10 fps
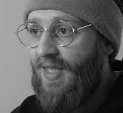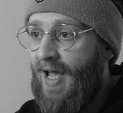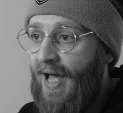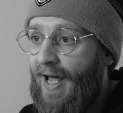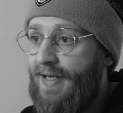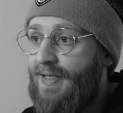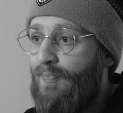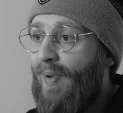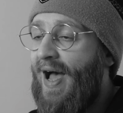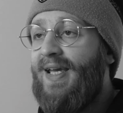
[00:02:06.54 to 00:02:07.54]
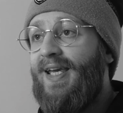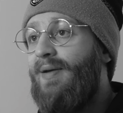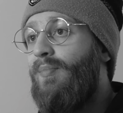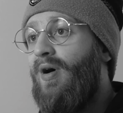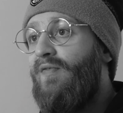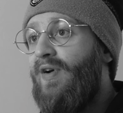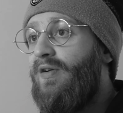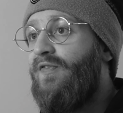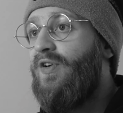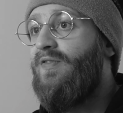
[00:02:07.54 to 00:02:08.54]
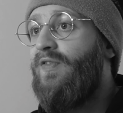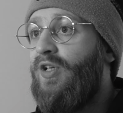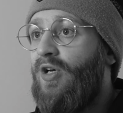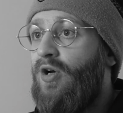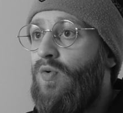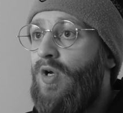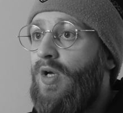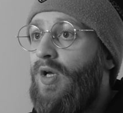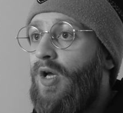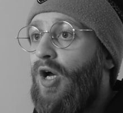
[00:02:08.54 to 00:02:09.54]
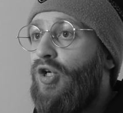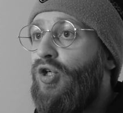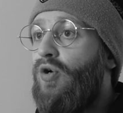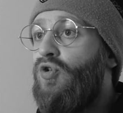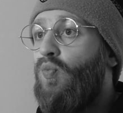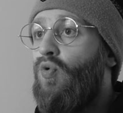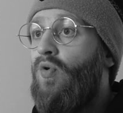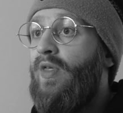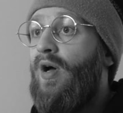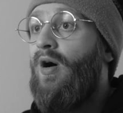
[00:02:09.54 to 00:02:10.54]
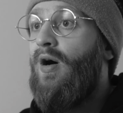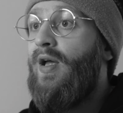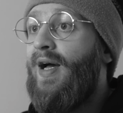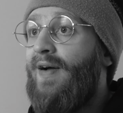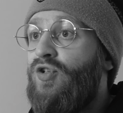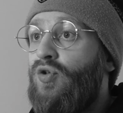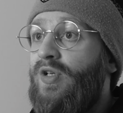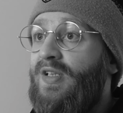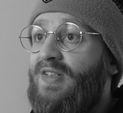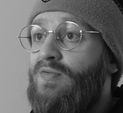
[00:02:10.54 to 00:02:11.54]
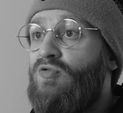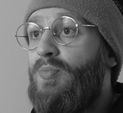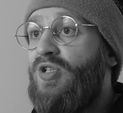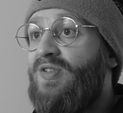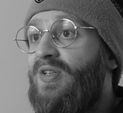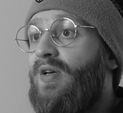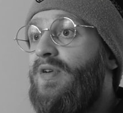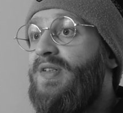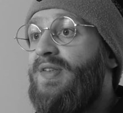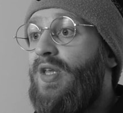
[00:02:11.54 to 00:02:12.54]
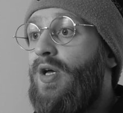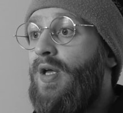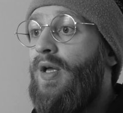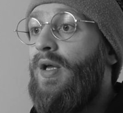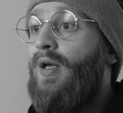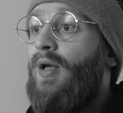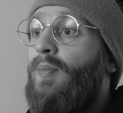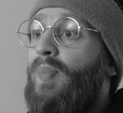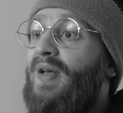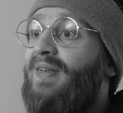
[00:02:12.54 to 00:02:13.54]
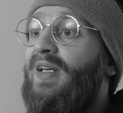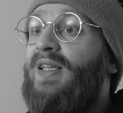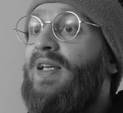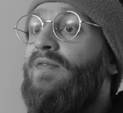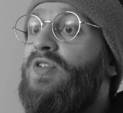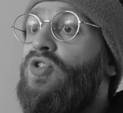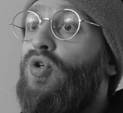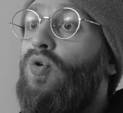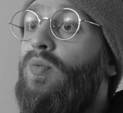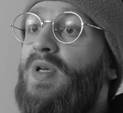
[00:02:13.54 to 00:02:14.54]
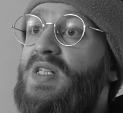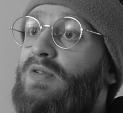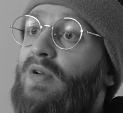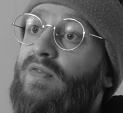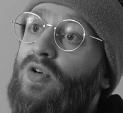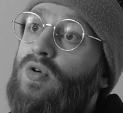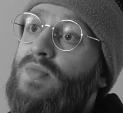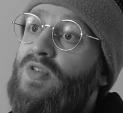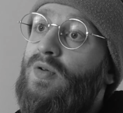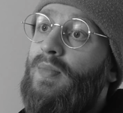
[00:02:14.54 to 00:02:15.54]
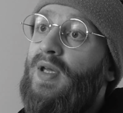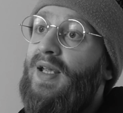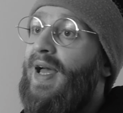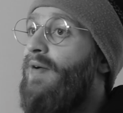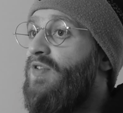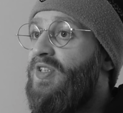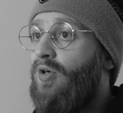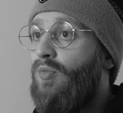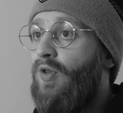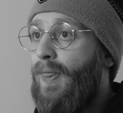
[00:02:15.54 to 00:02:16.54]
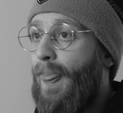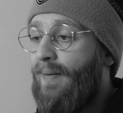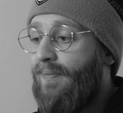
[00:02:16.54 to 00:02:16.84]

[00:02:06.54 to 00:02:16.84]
And back in my very first video, I showed you all that I have joined a subscription service that basically delivers 2 mystery films to me every single month.